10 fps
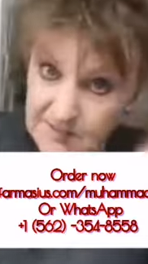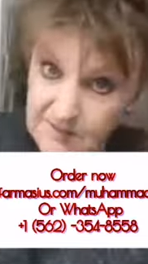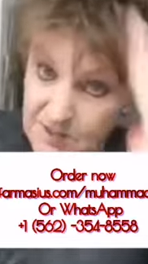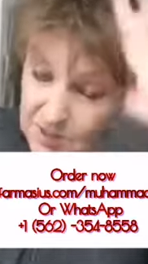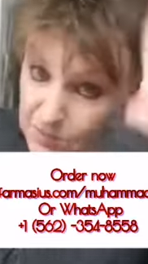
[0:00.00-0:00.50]

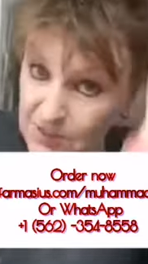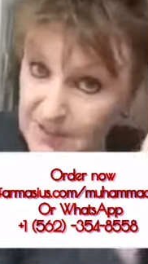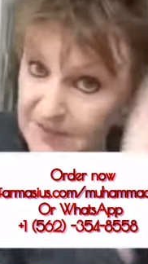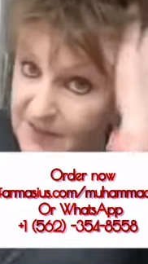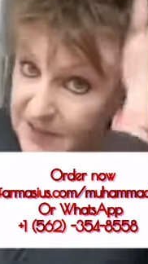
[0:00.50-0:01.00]
So you
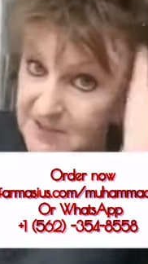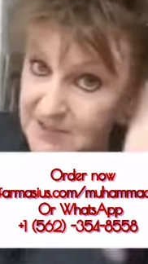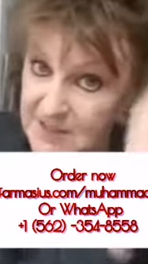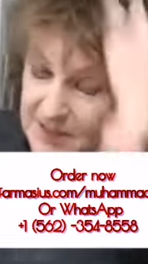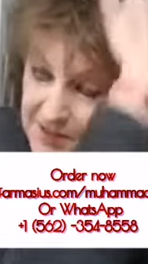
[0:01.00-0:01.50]
spray
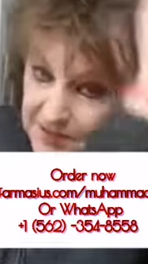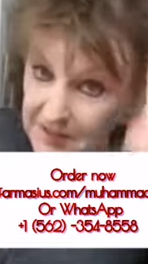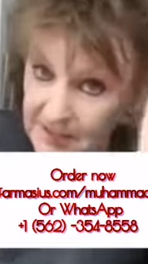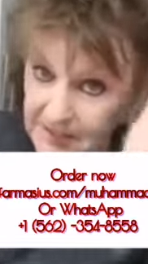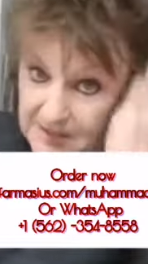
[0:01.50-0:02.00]
this
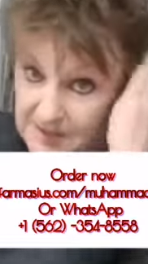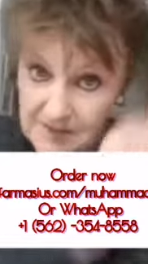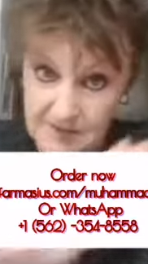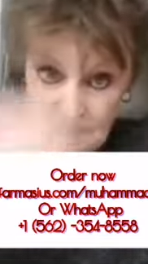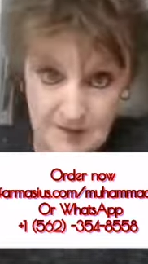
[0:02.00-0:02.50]
in your
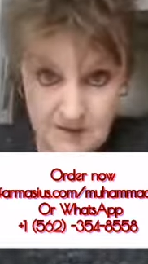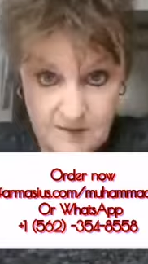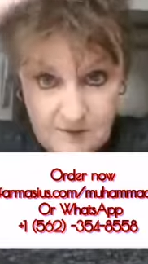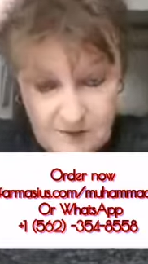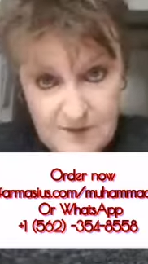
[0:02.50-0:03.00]
hair,
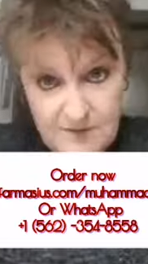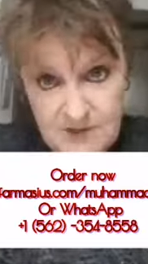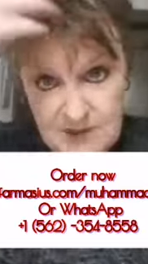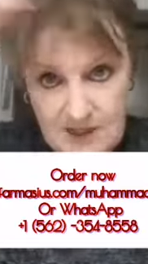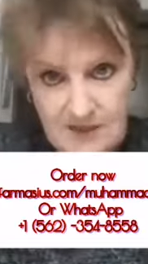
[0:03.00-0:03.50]

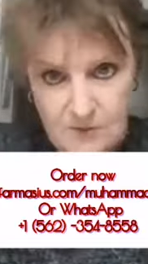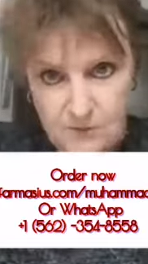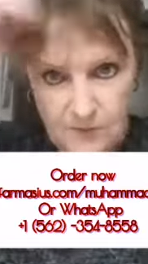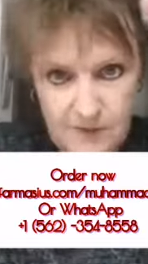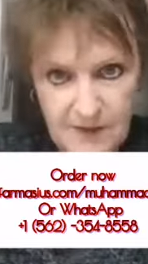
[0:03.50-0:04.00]
in your
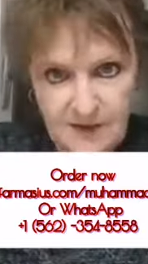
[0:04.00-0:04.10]
scalp.